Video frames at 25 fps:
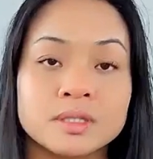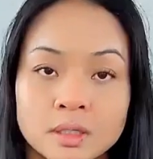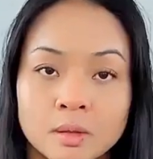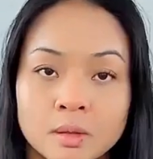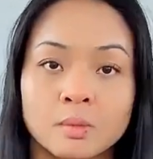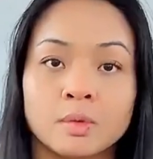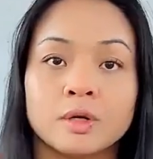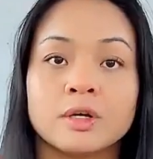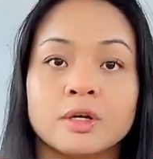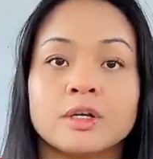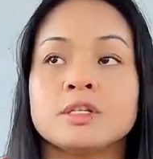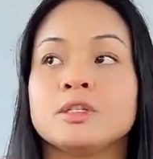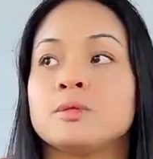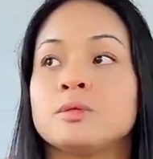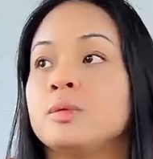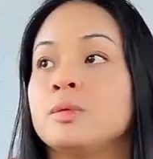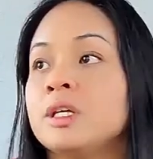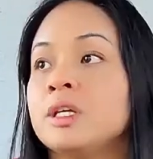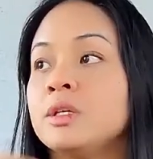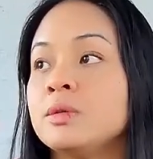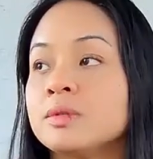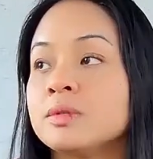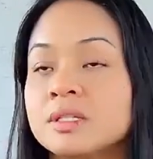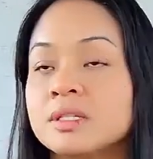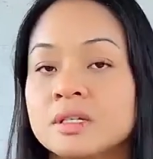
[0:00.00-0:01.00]
use their words,
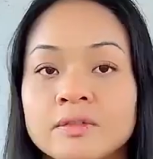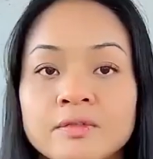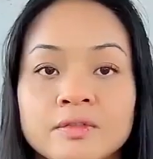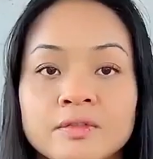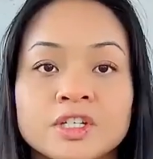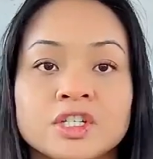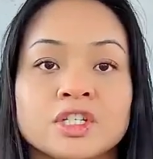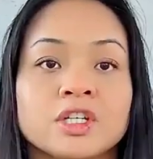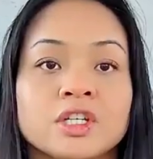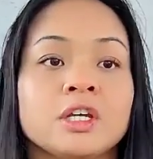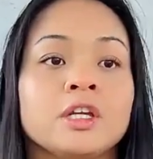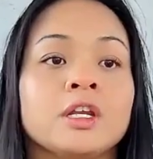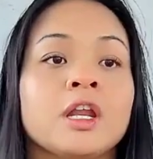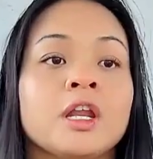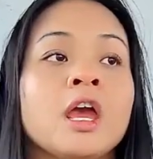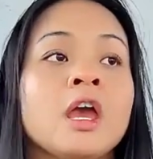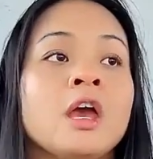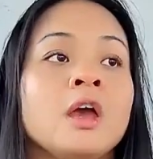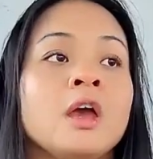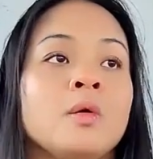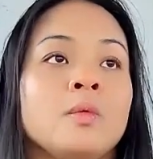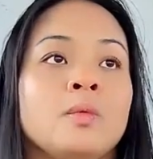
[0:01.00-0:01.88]
we use their vision,